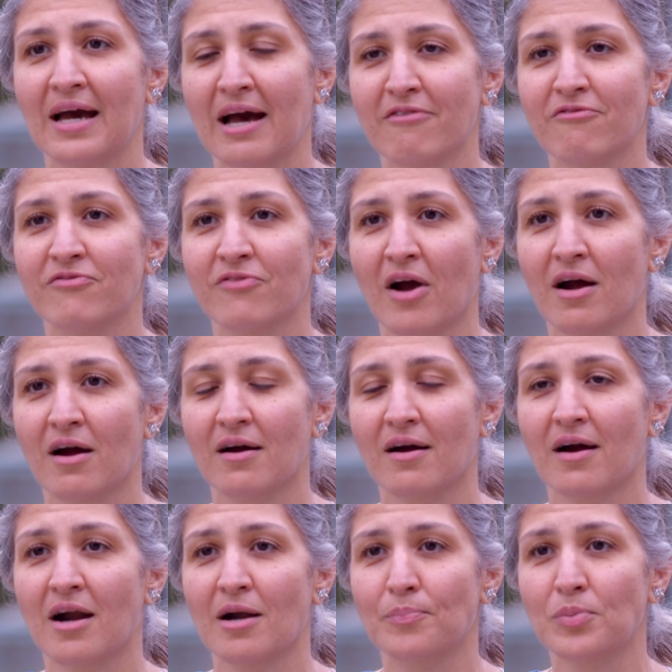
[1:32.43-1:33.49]
have
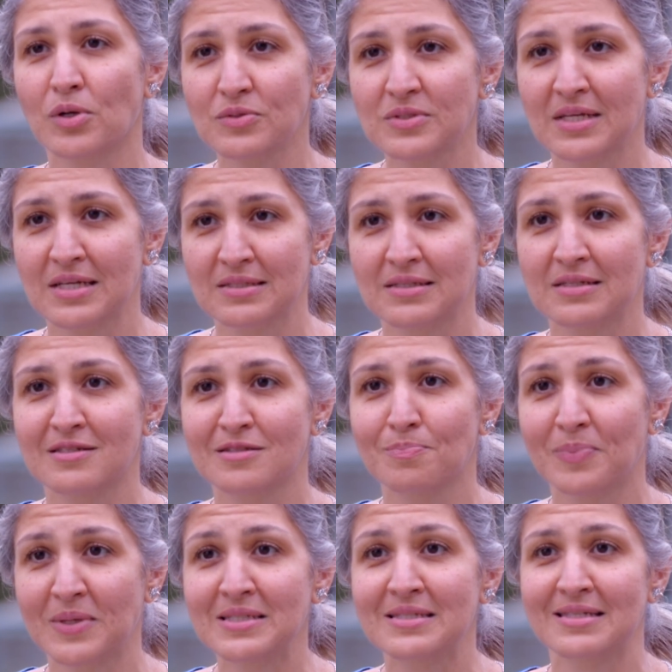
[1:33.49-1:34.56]
our processes
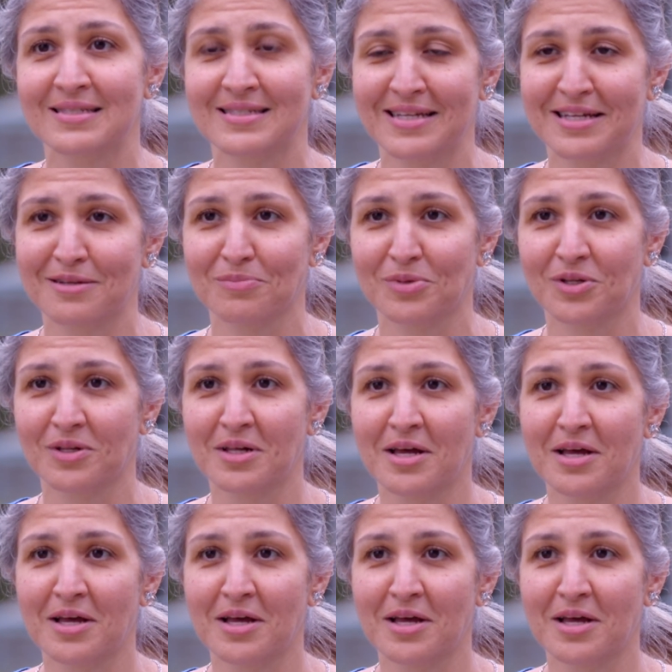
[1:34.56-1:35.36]
been sustainable.